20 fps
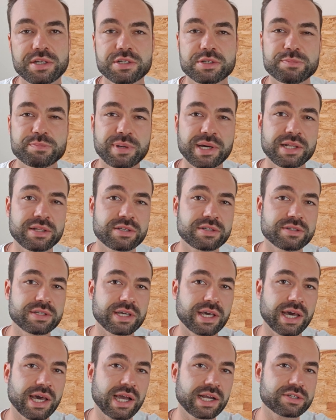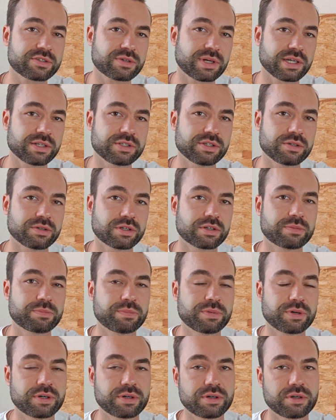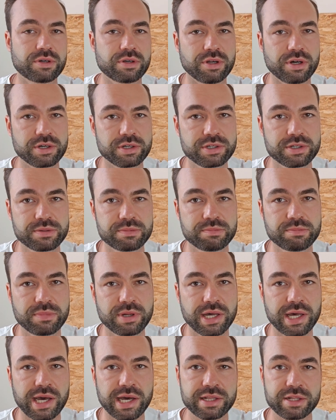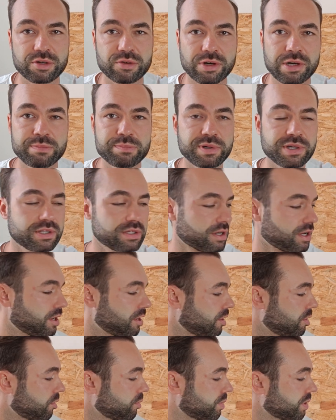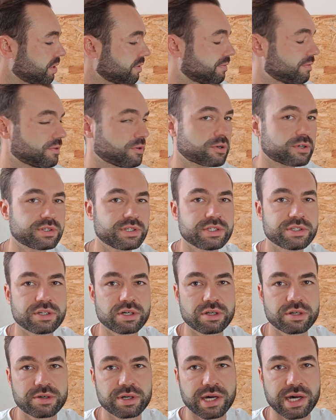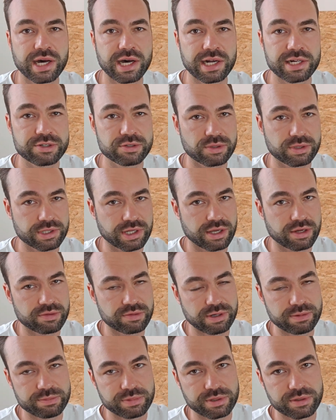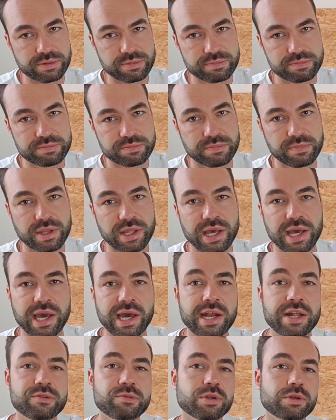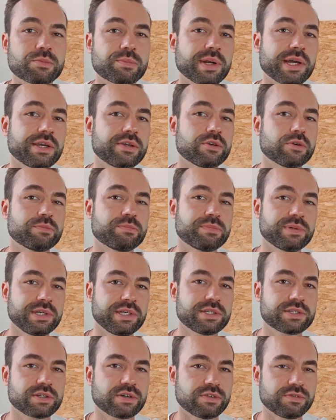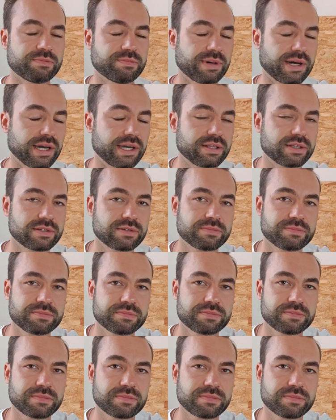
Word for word: Spend the extra dollar per lug and crimp it with a $40 hydraulic crimper, and it will bring you peace of mind.